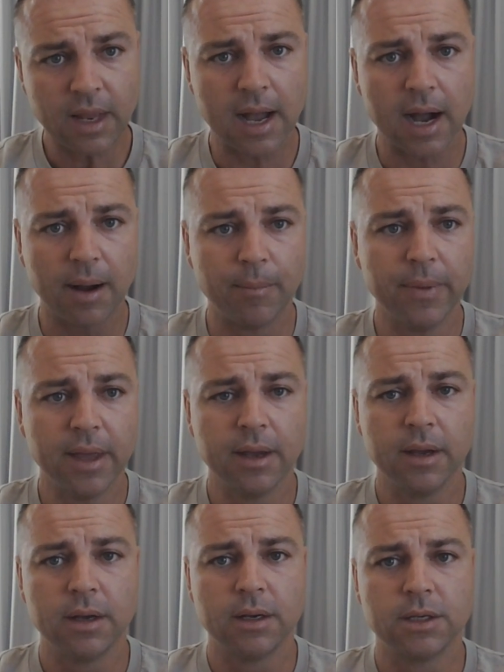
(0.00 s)

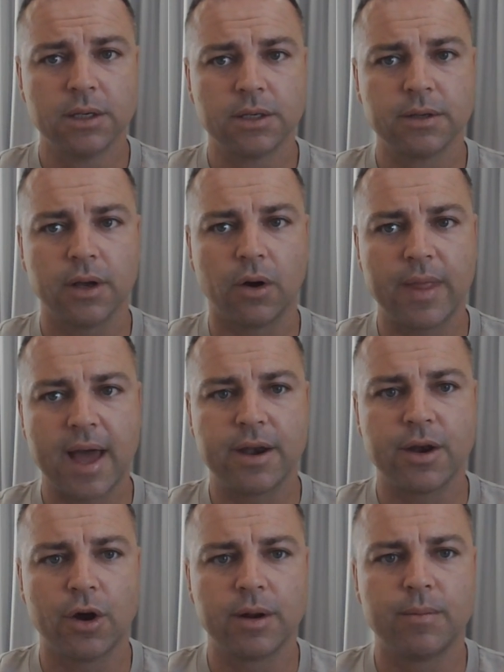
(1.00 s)
On that
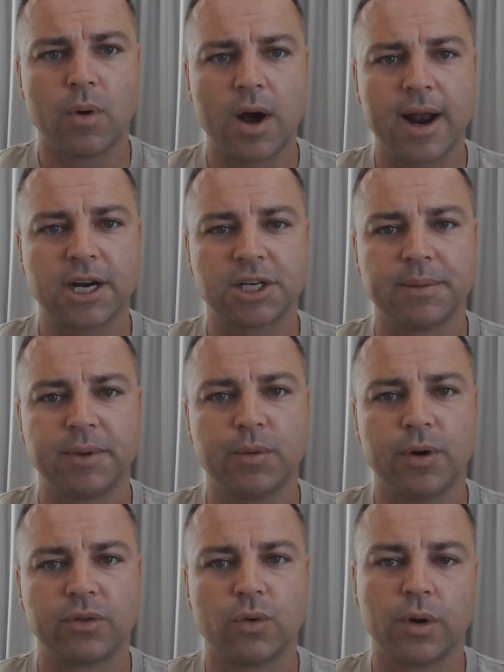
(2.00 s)
note, it might actually be
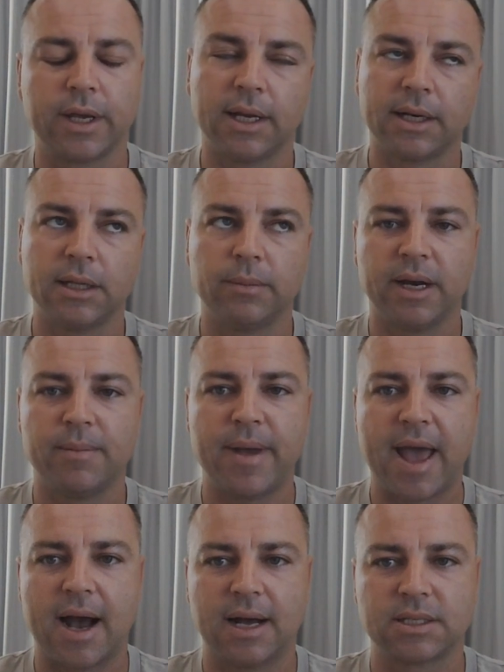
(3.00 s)
worth talking a little bit
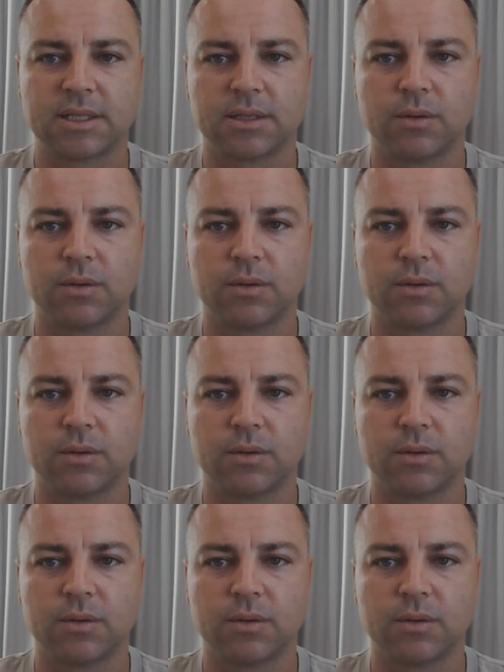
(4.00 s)
about